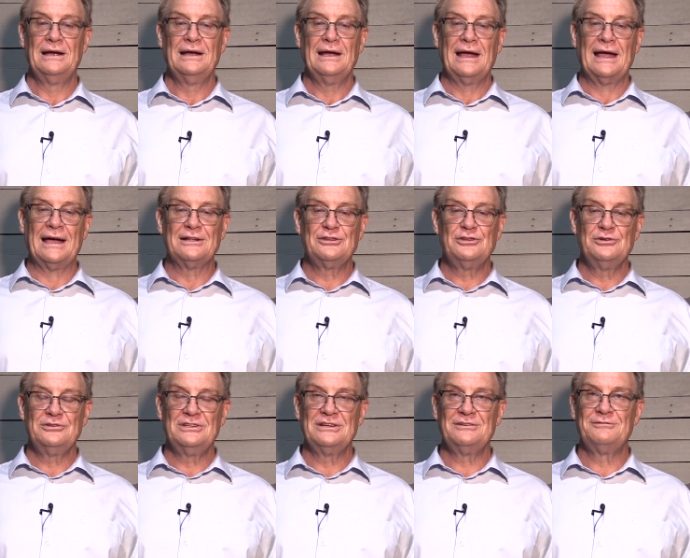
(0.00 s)
and to
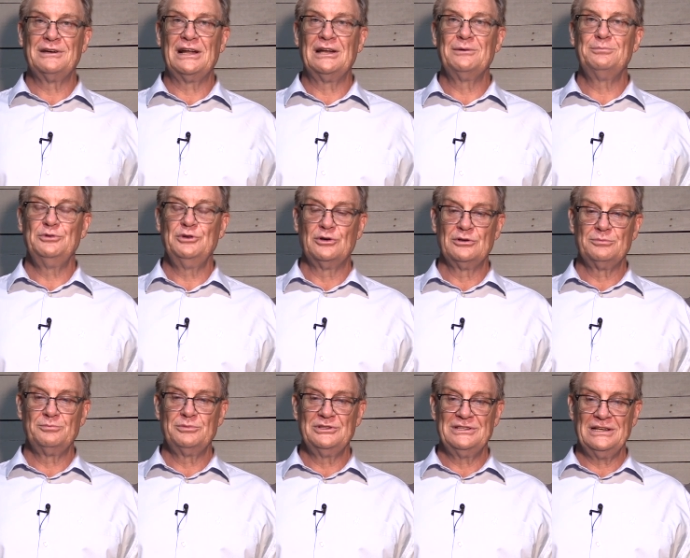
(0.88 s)
develop your
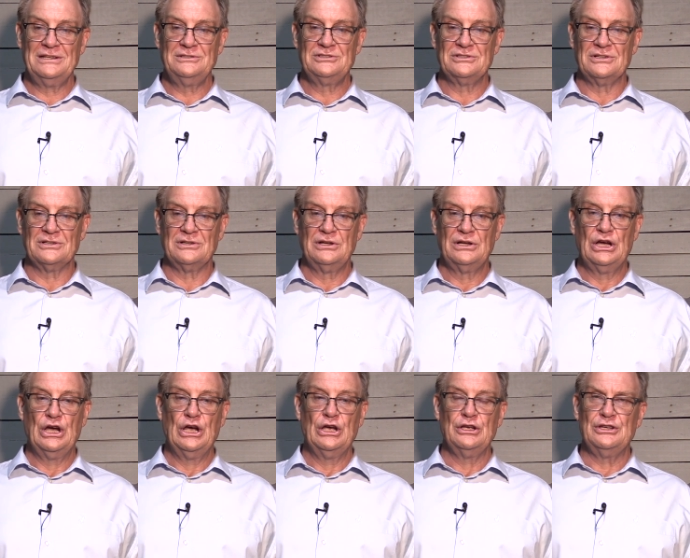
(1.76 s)
potential.
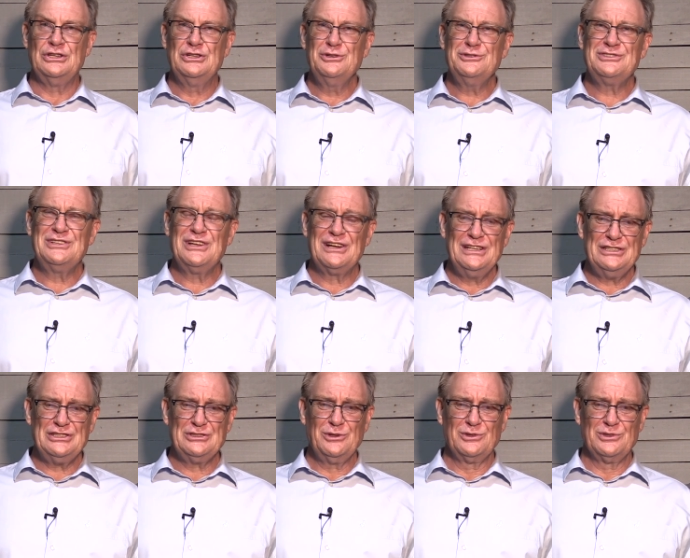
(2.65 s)
Use the
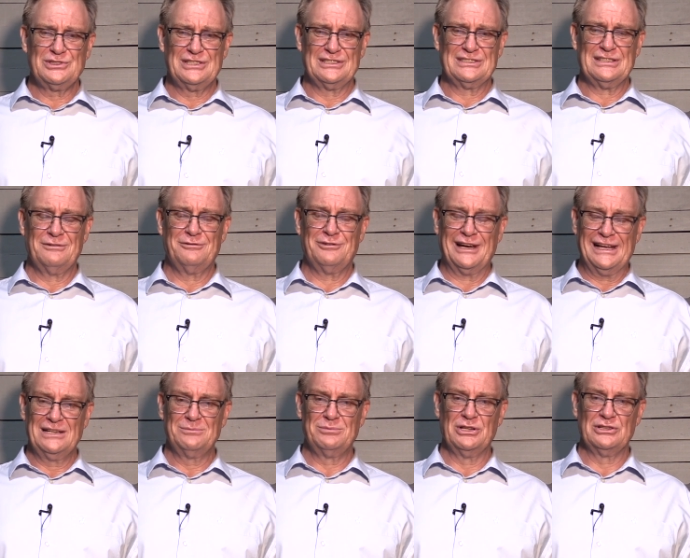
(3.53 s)
resources
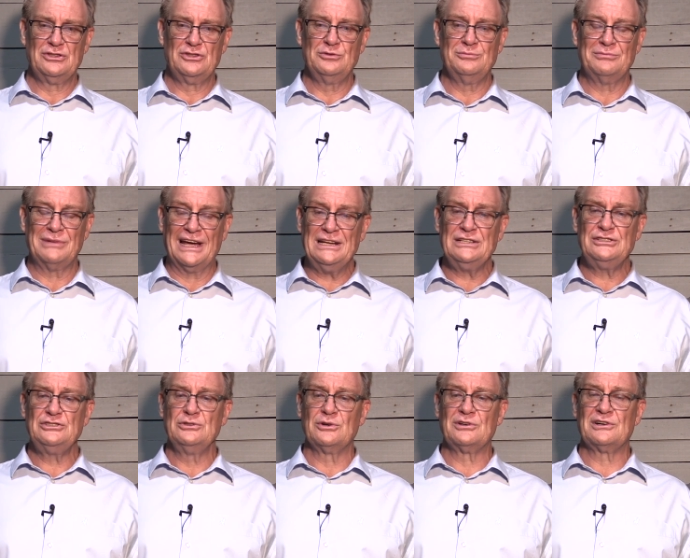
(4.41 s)
available to
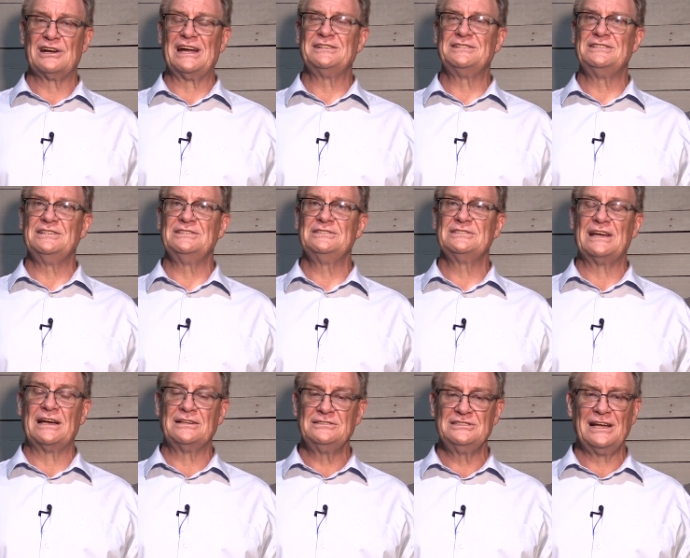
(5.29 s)
manage your crises
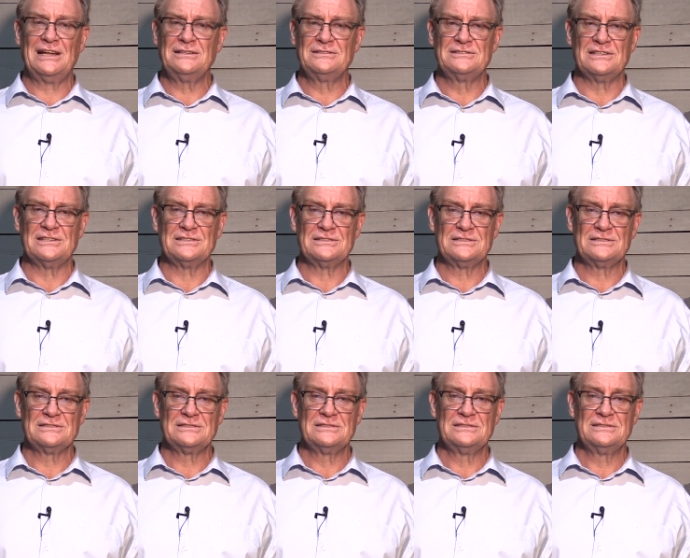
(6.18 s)
and challenges.
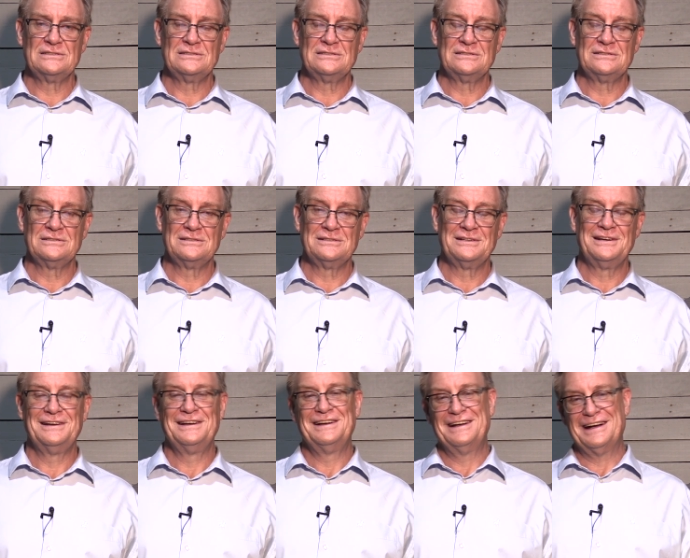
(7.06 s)

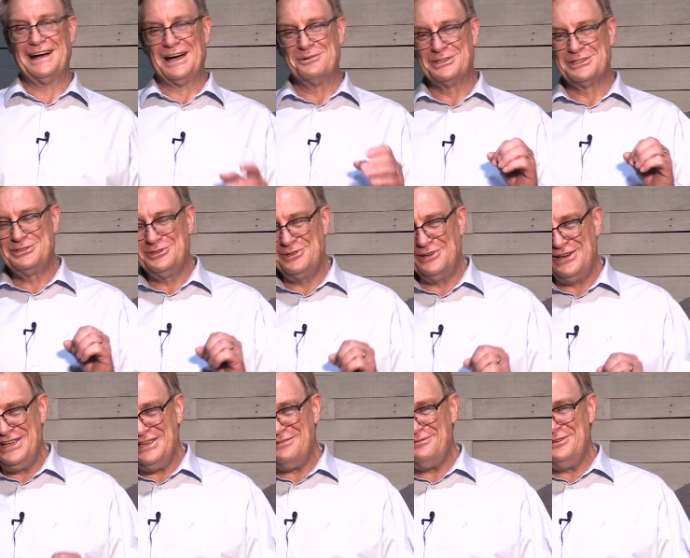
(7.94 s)
I want to
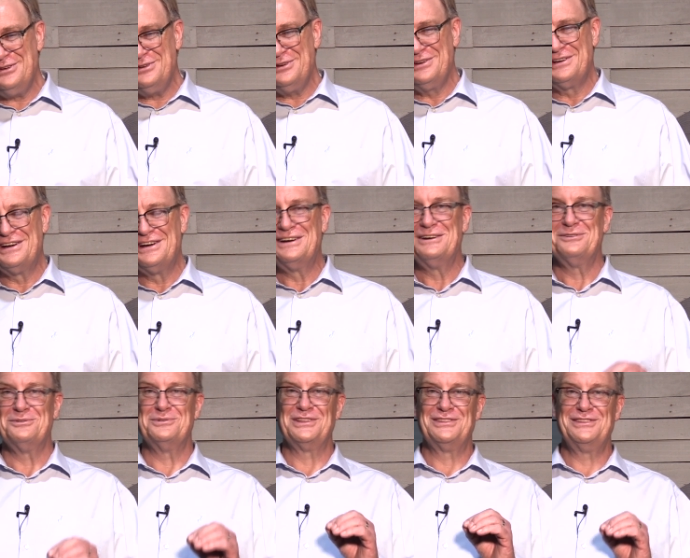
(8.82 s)
leave you
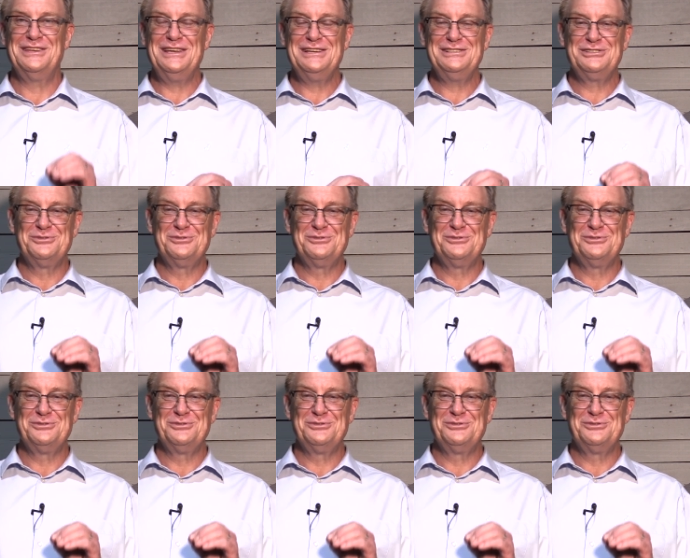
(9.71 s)
with these